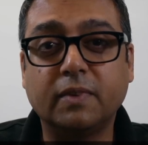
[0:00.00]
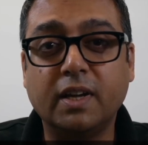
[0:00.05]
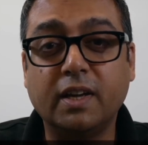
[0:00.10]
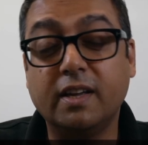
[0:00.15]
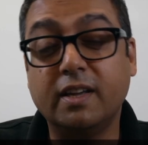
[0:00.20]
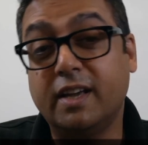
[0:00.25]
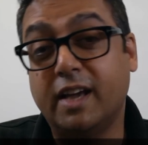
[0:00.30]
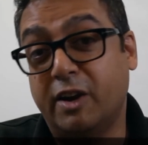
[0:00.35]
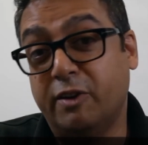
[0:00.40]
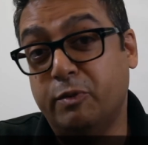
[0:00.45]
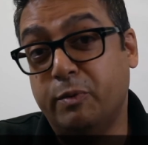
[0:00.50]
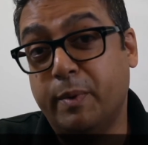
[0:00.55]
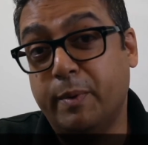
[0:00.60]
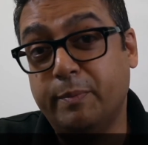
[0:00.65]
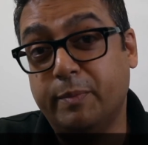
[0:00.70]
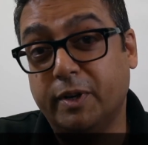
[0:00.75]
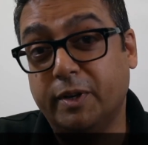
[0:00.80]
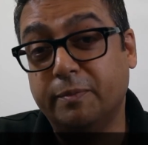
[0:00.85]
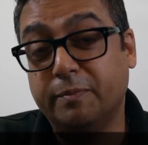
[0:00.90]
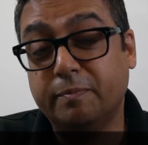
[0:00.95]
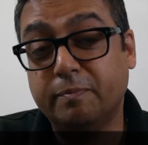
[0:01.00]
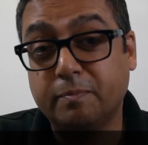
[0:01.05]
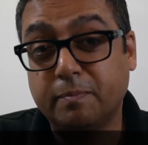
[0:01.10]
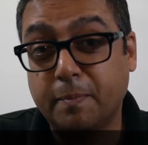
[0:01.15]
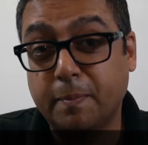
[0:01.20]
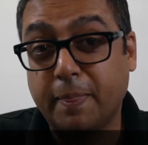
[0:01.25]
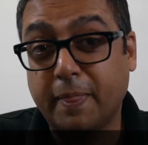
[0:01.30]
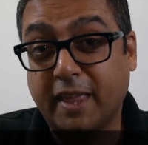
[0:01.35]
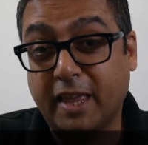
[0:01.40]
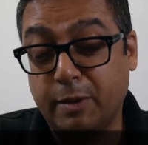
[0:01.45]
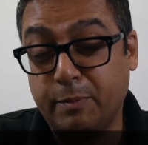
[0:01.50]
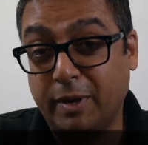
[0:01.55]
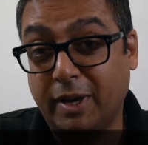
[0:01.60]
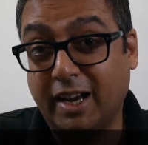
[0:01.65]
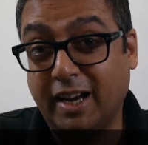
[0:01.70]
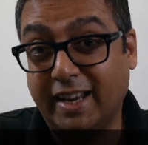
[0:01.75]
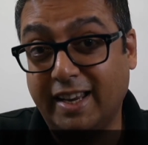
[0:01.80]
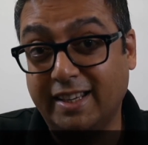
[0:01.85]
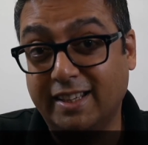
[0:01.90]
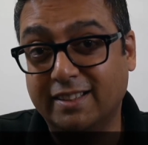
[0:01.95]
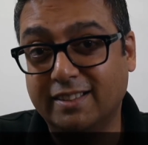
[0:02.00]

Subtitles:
And remember, keep it clean.